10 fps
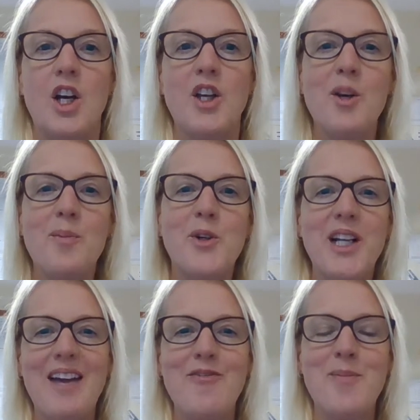Good
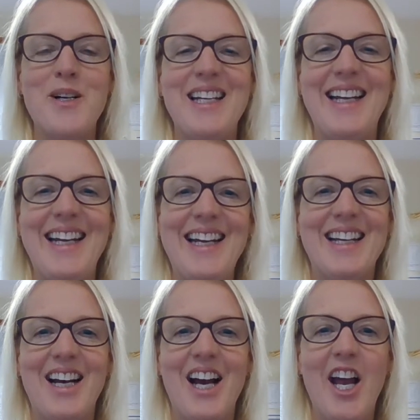morning, everybody.
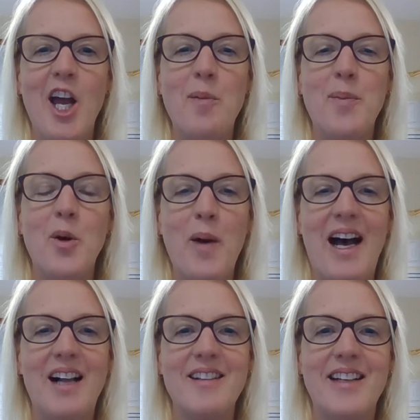I hope you're
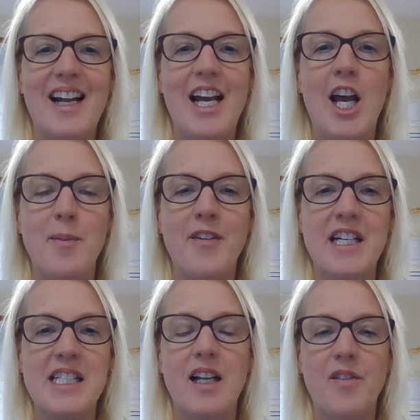well and I hope you
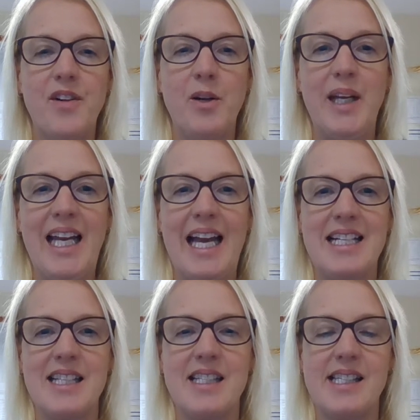had a lovely
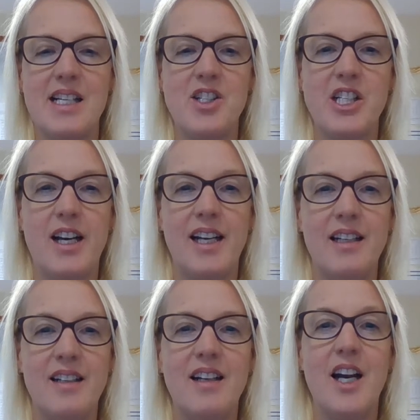weekend in the
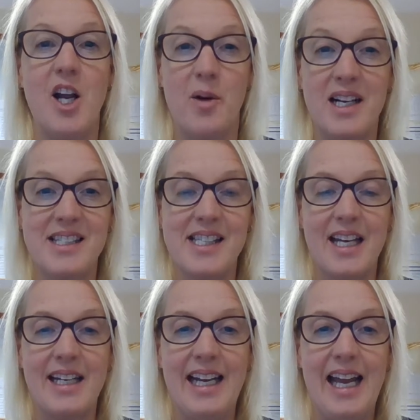sunshine. I know I
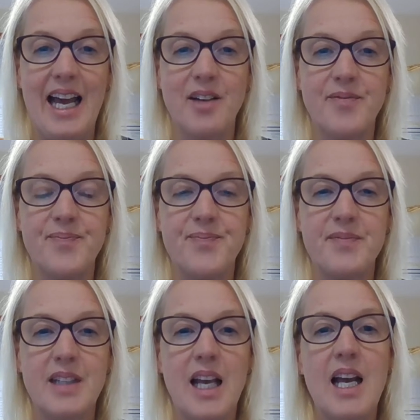certainly have.
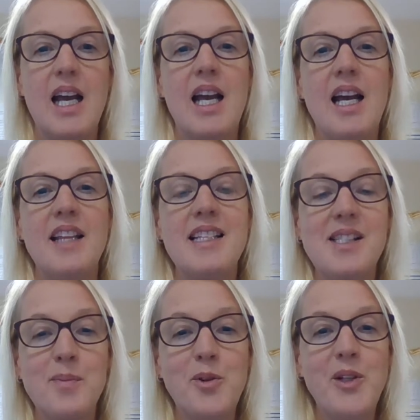
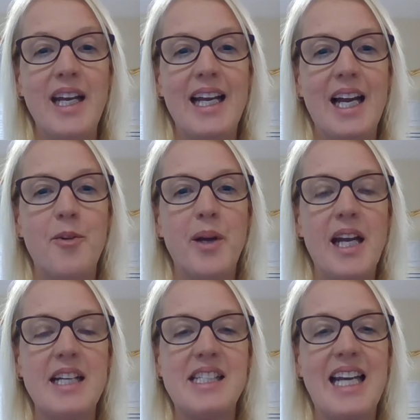This morning, we're
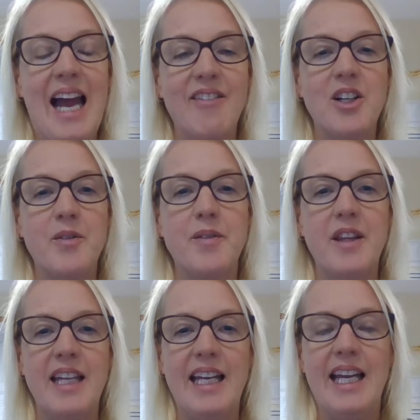going to carry on
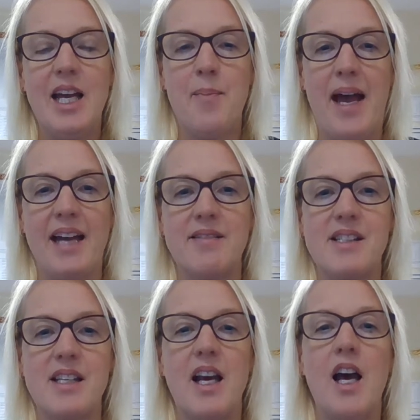thinking about
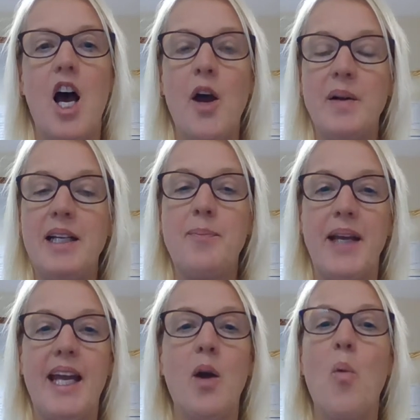only
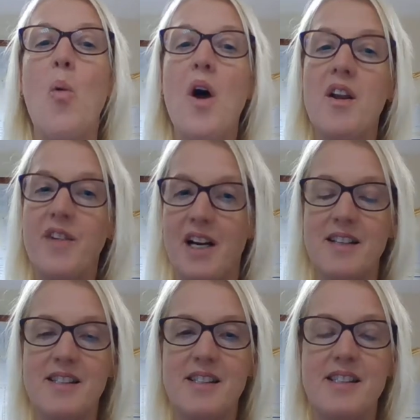being one of
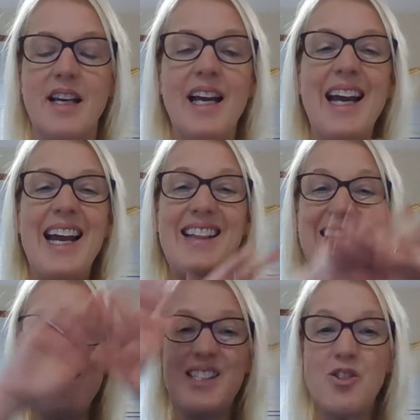us in
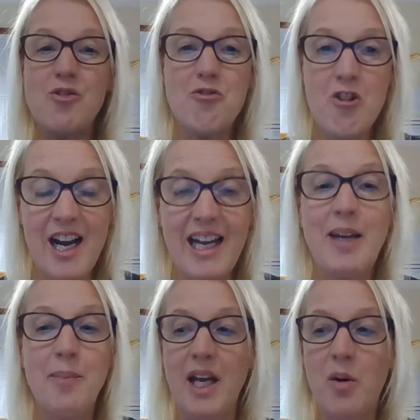this
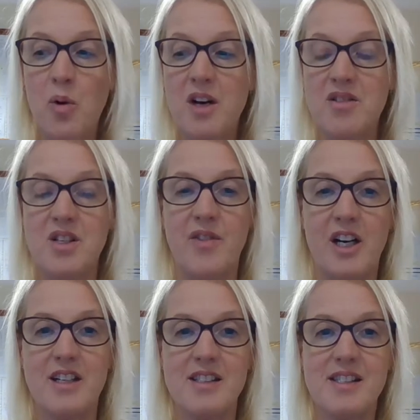great big world of
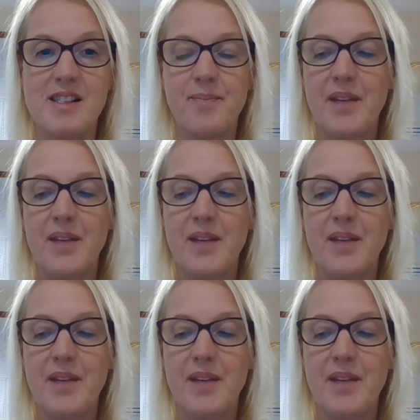ours.